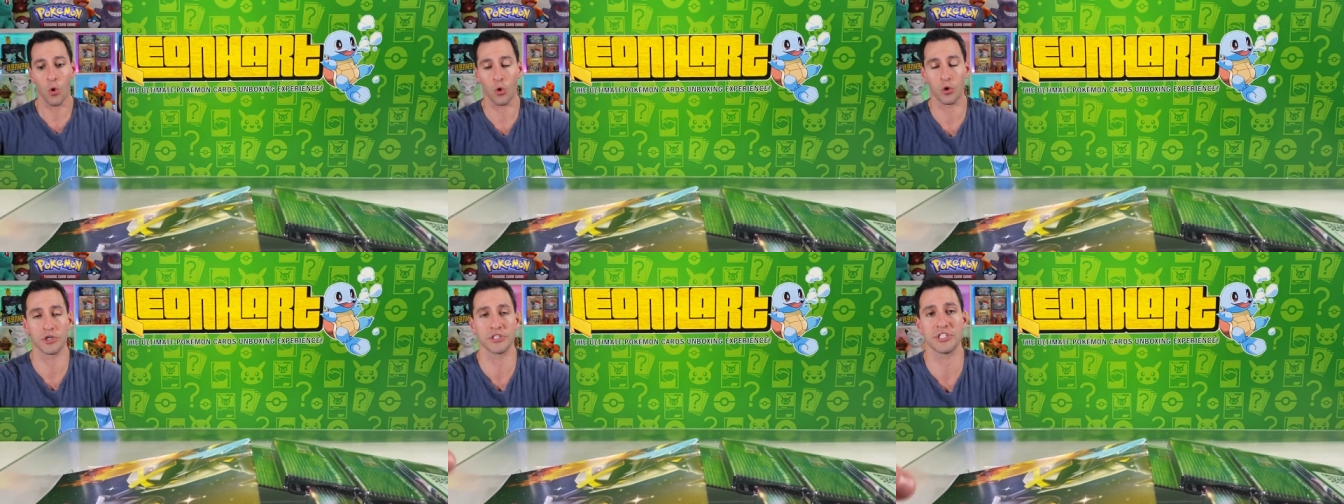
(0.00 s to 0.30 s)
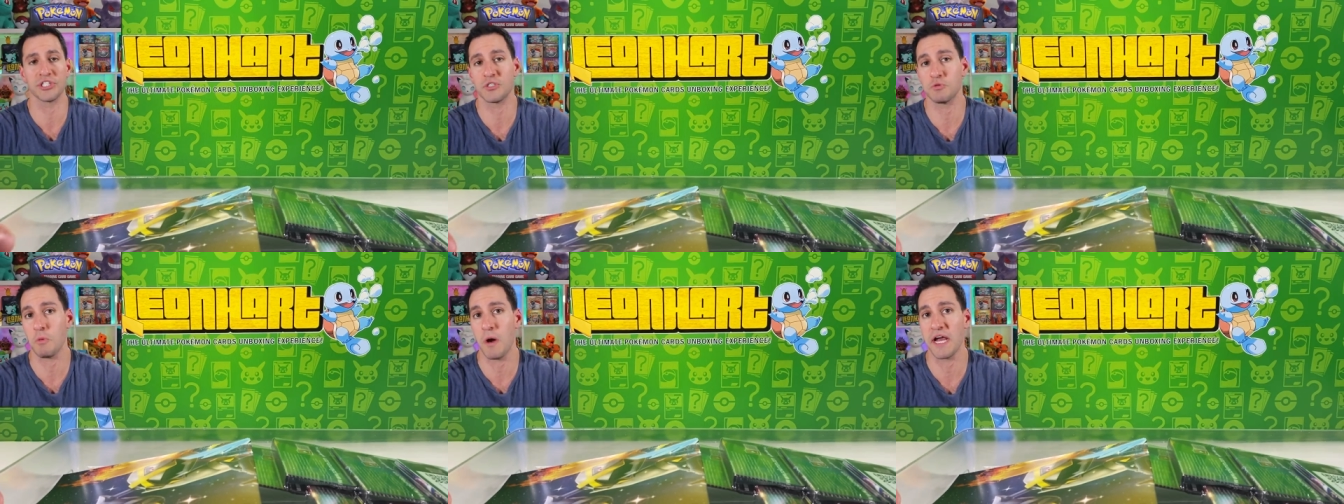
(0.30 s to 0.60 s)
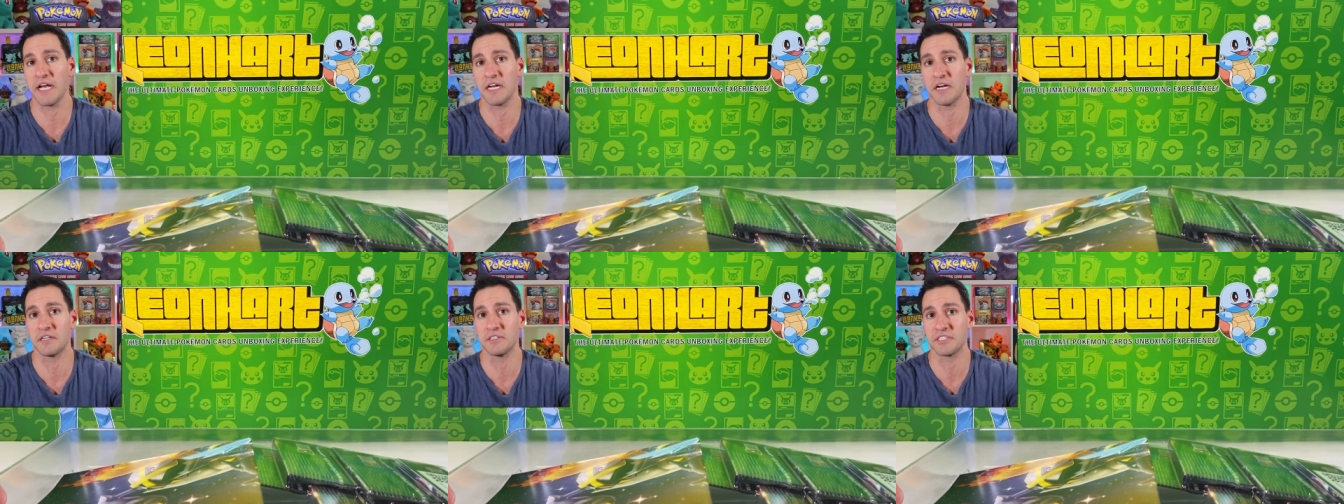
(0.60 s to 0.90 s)
or just
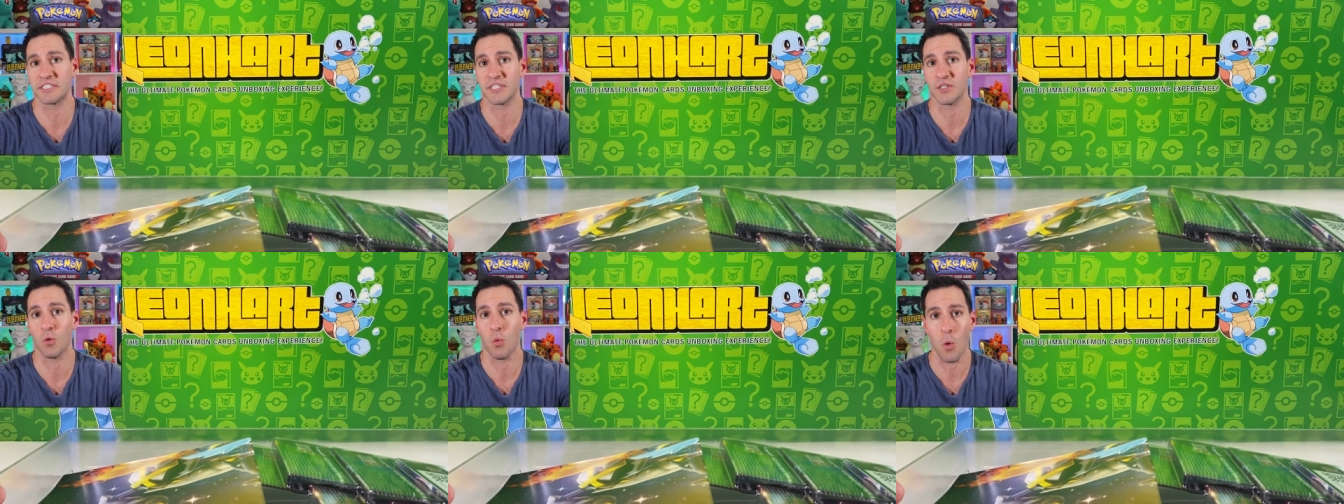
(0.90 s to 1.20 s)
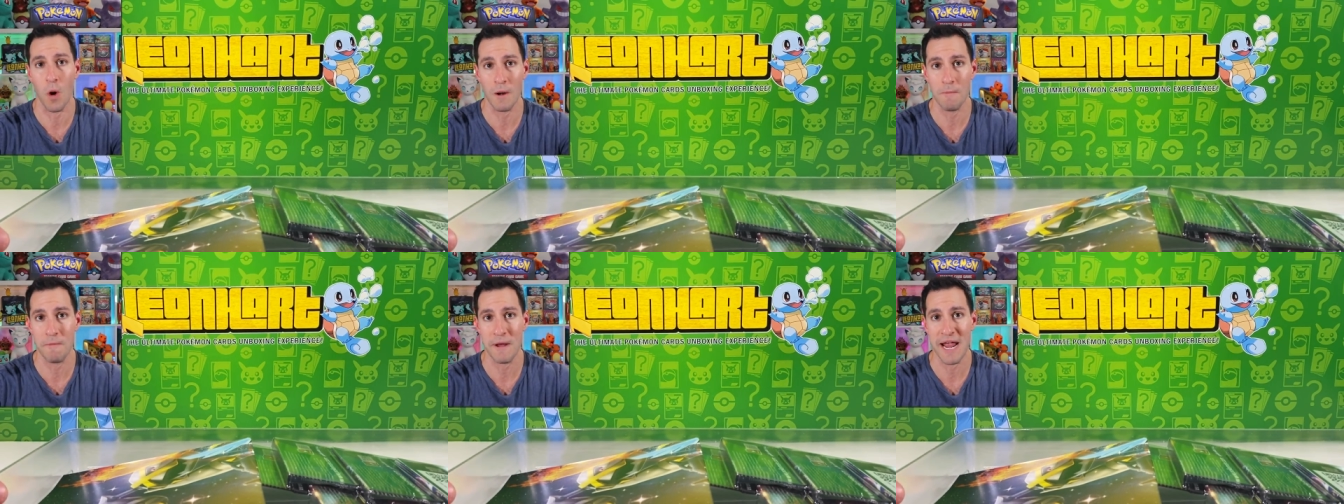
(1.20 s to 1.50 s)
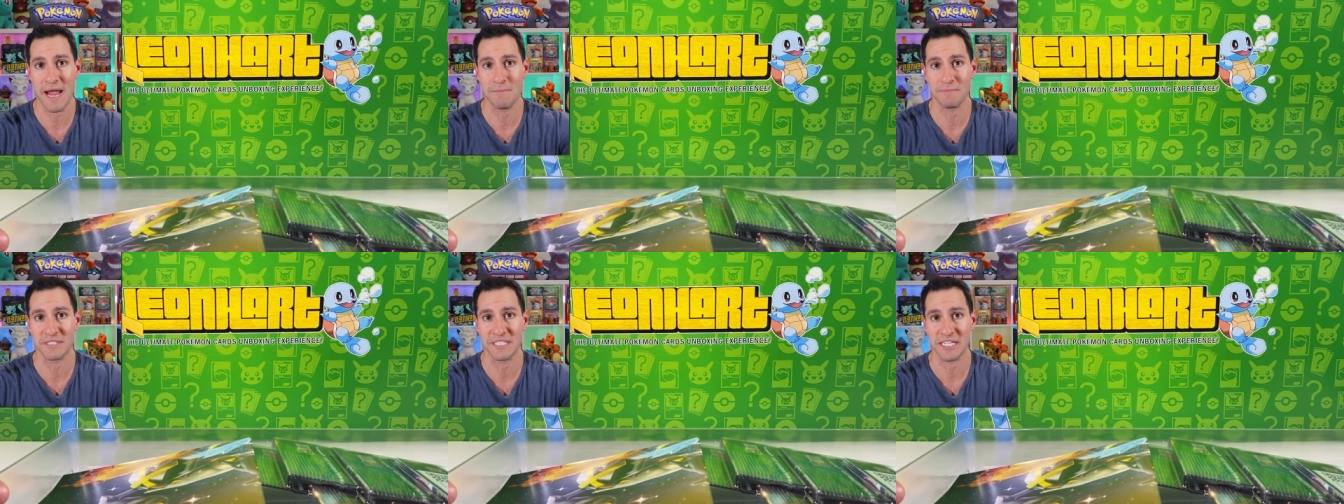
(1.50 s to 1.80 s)
wait until 1
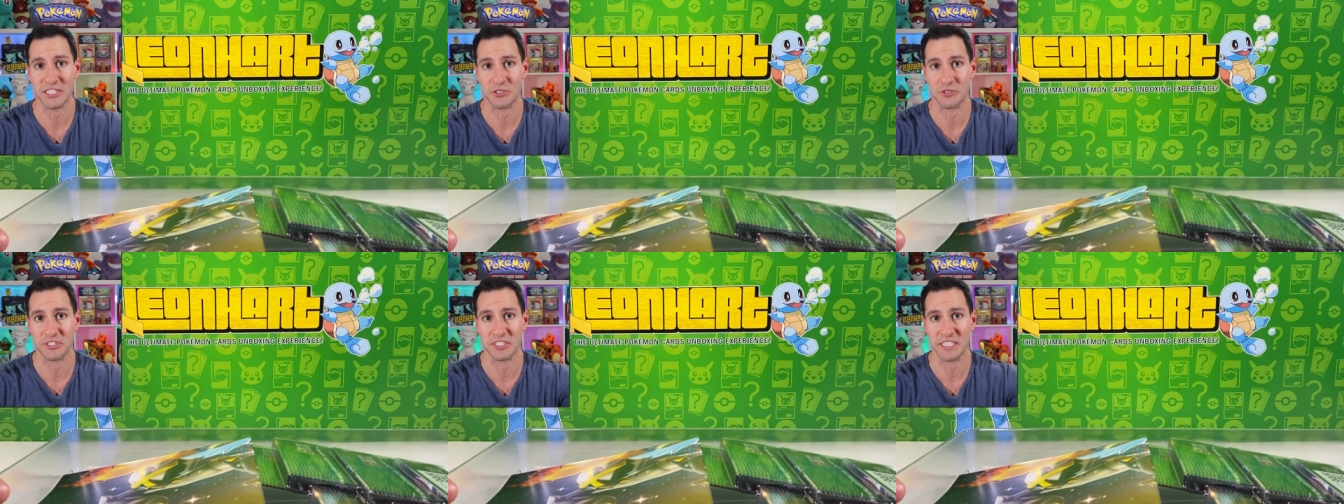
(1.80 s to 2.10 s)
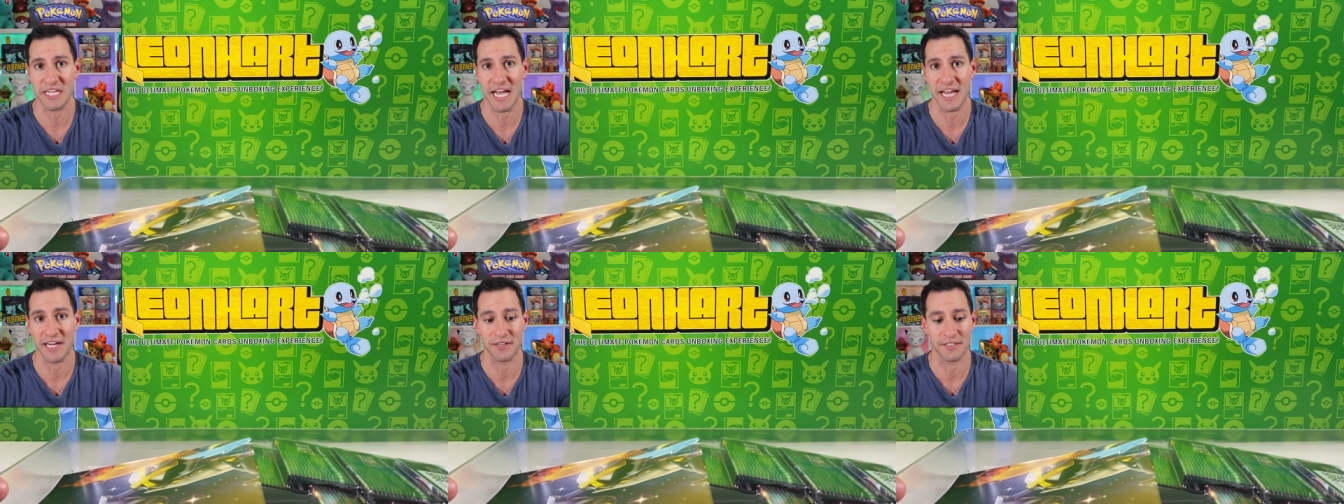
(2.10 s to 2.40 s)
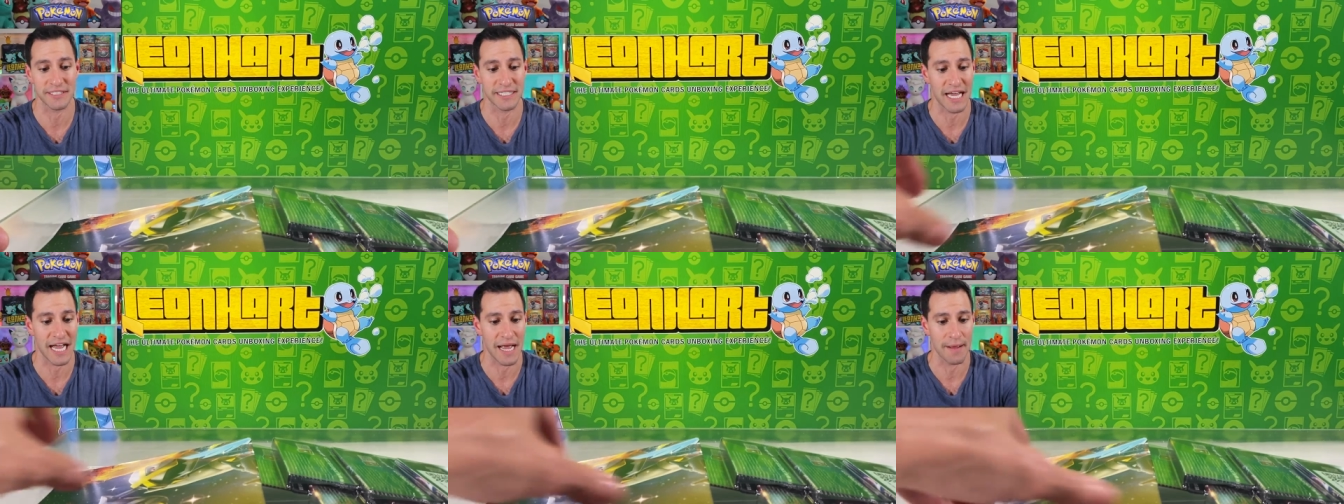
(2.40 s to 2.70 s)
p.m. Central
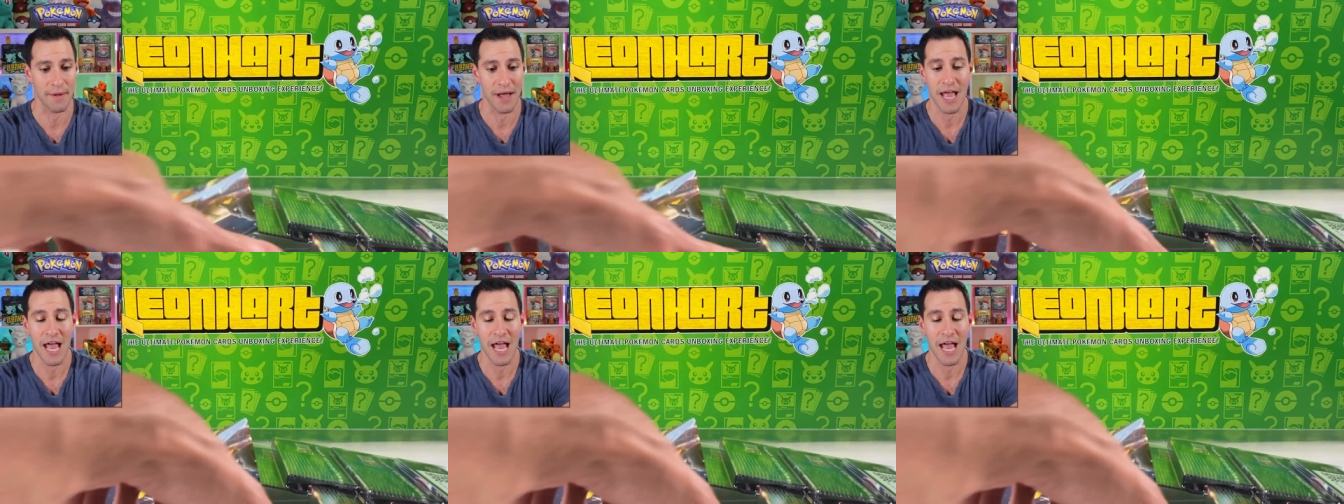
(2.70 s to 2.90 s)
Standard Time.